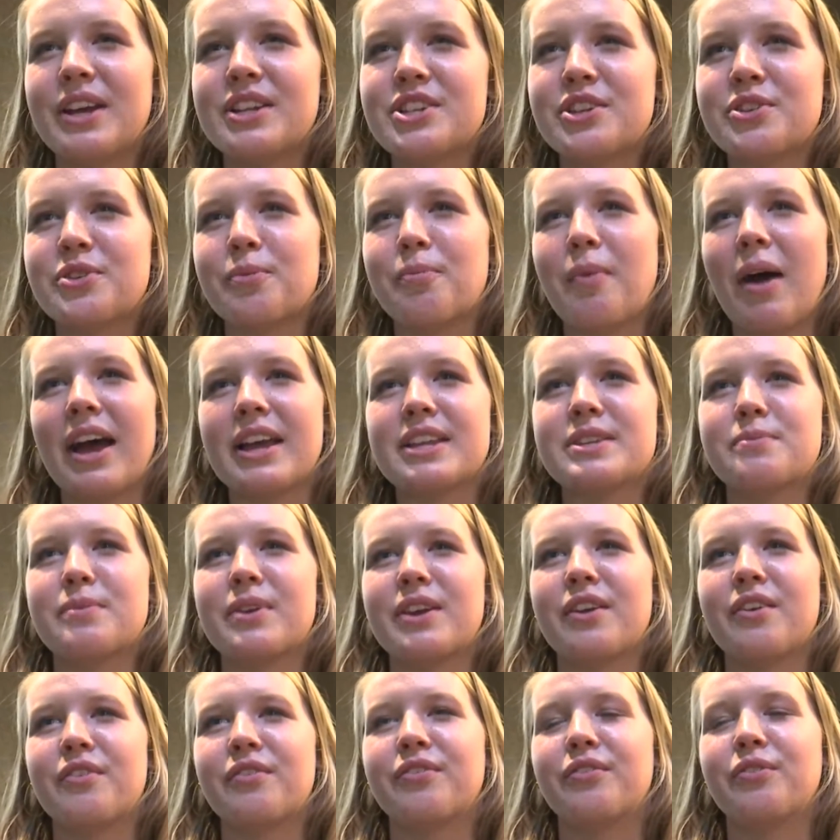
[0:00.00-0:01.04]
It just reminds
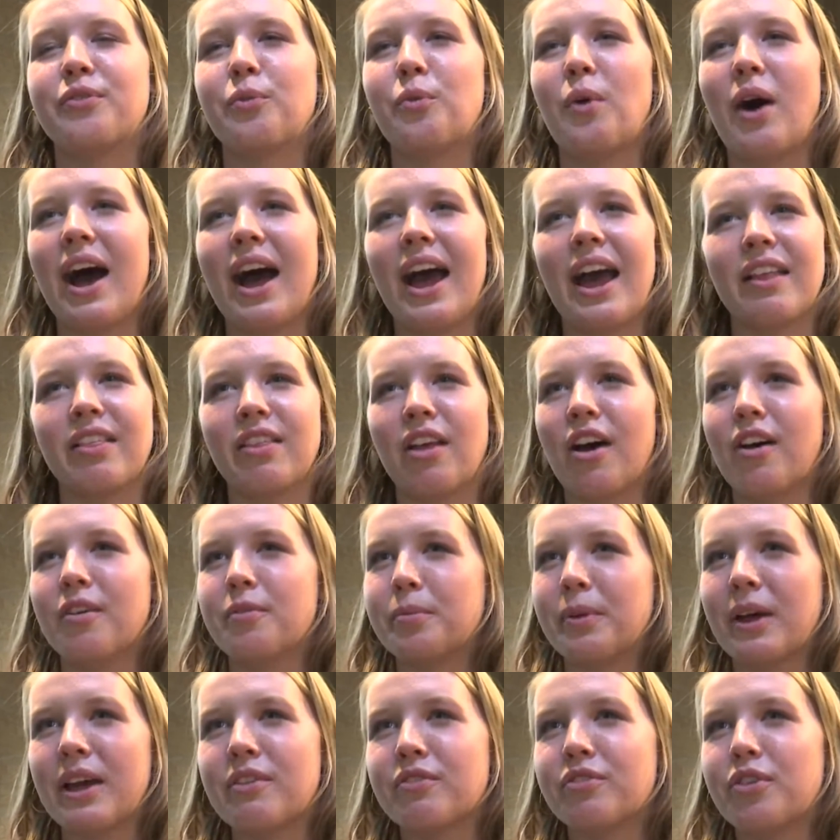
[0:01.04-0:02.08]
me of why I
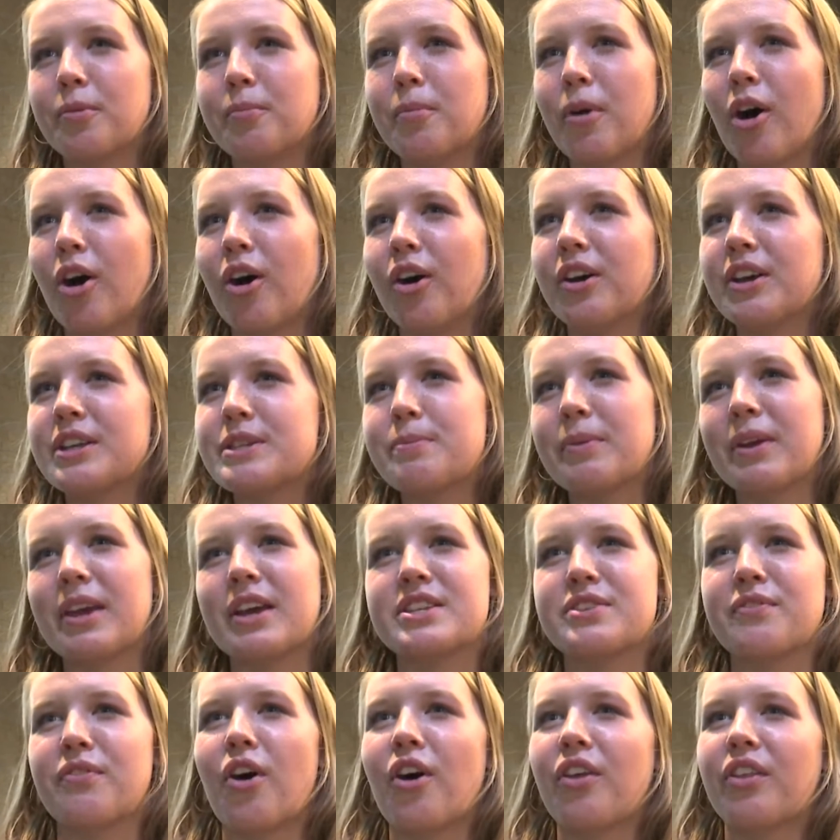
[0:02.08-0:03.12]
love playing football is
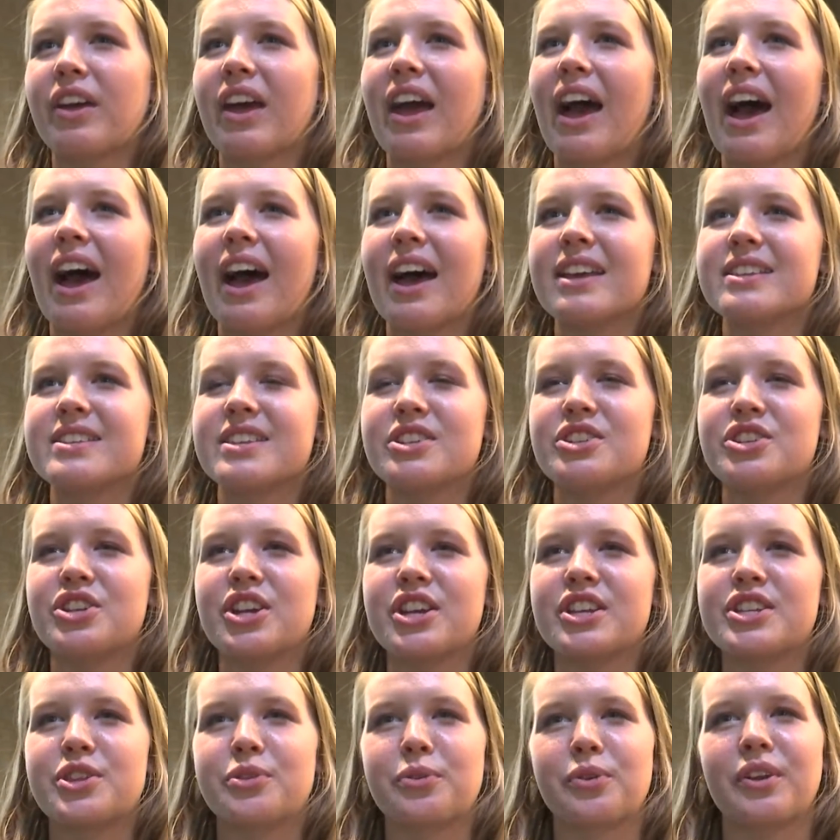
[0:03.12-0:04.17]
because of all the guys and
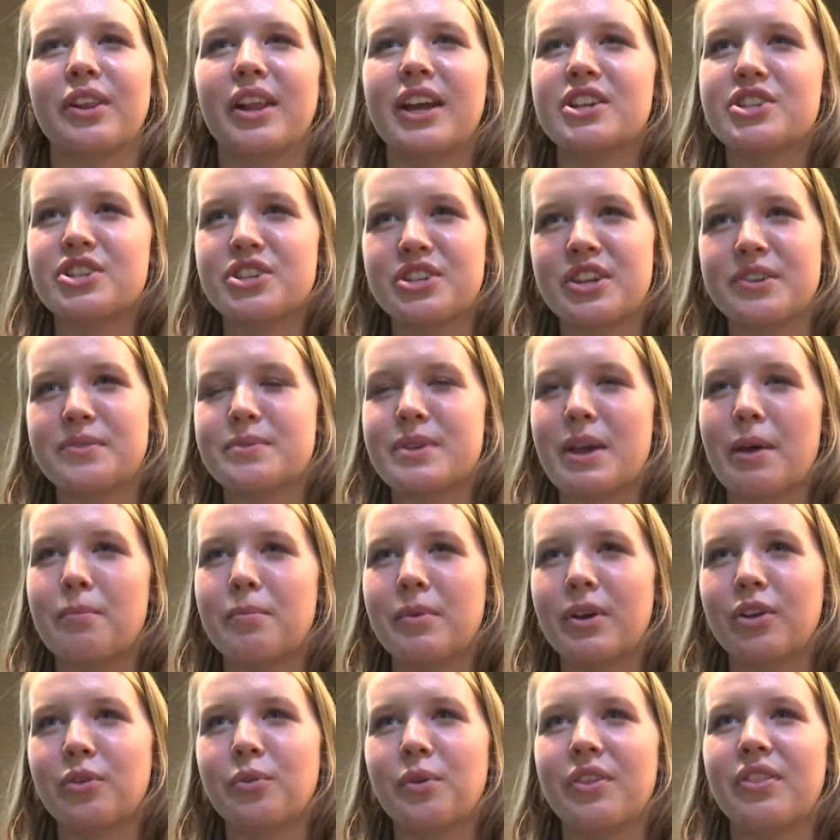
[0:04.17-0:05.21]
just the relationships
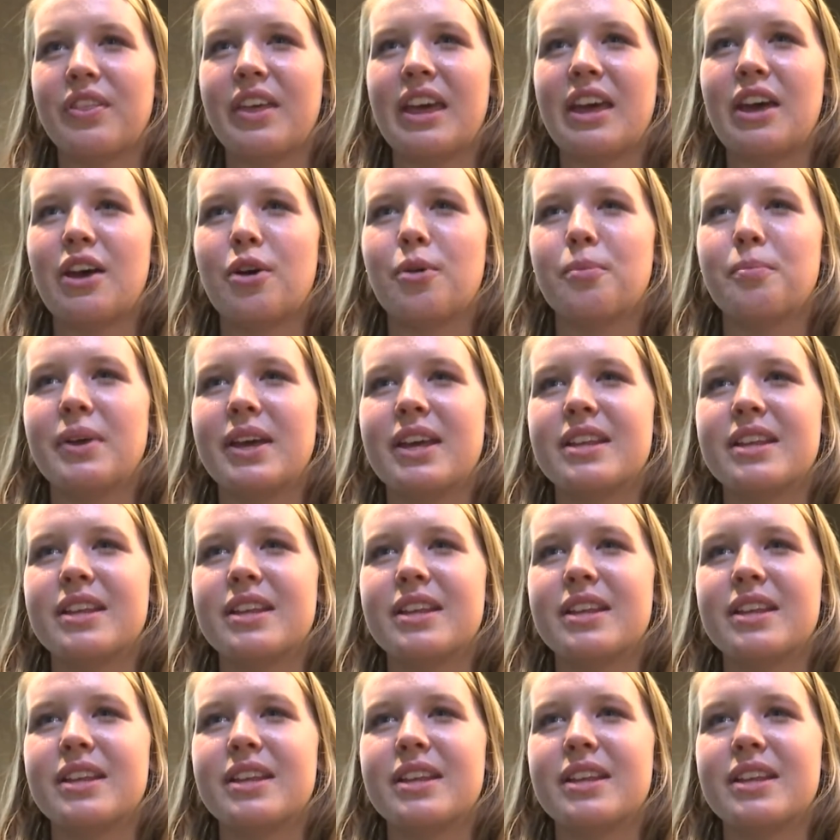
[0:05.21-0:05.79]
I've built with them.